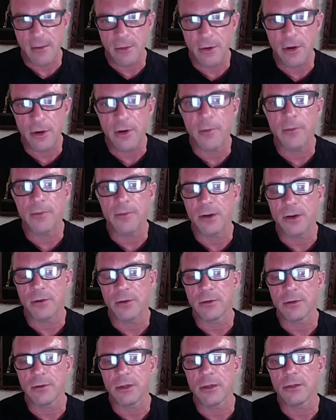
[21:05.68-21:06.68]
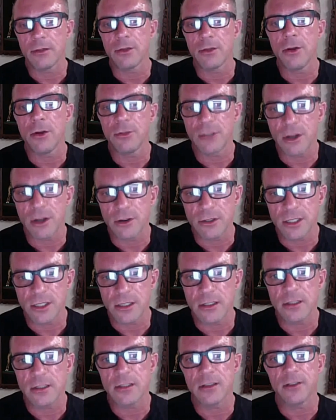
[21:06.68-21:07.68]
more, you know, low
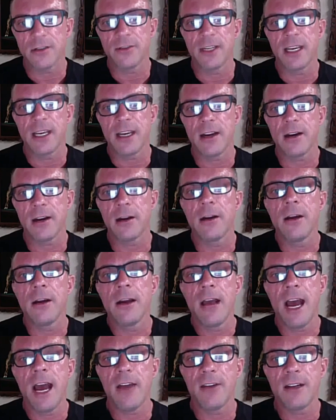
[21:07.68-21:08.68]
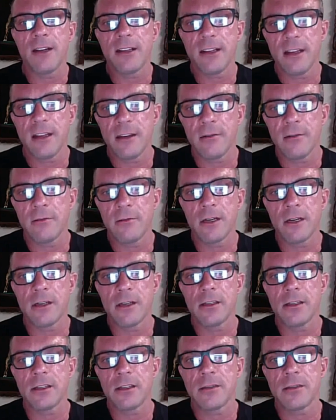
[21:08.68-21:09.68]
doses of gear. Everything
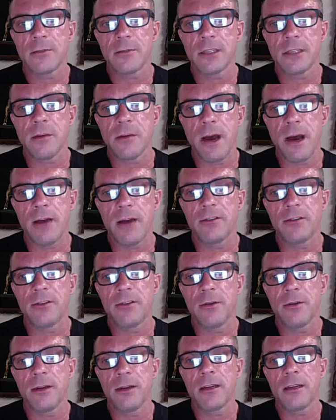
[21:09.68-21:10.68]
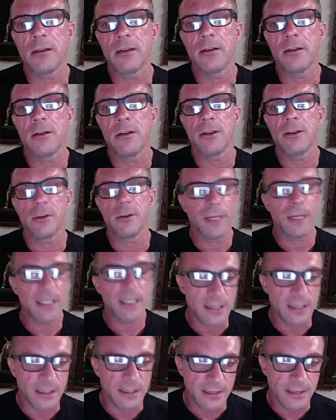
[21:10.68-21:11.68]
was about doing, you know, your
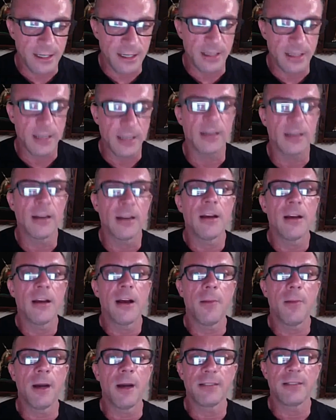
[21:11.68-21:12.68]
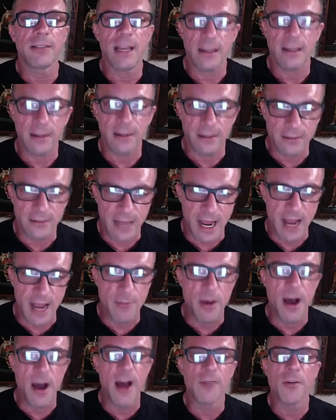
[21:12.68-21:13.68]
PCT, about taking your time
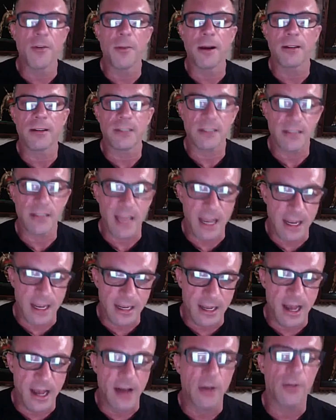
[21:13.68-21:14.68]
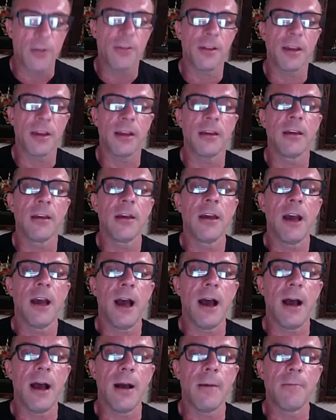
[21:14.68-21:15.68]
off, about staying healthy,
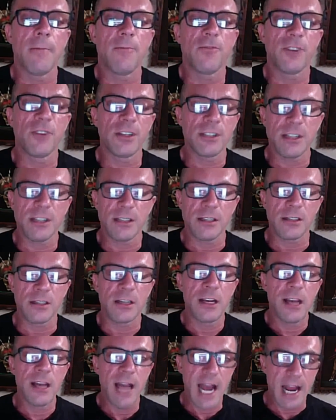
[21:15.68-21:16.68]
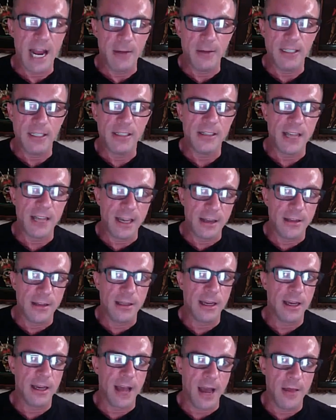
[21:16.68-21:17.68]
versus I would say
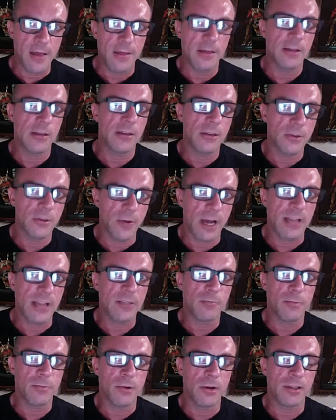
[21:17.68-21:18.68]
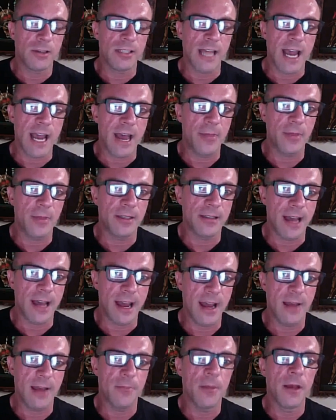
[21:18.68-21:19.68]
that on the US boards at the
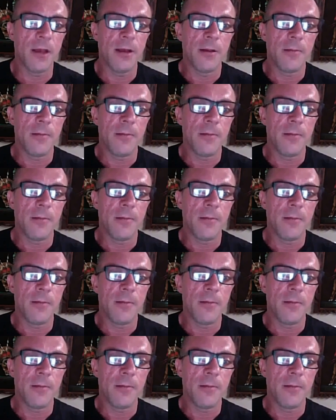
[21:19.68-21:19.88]
time,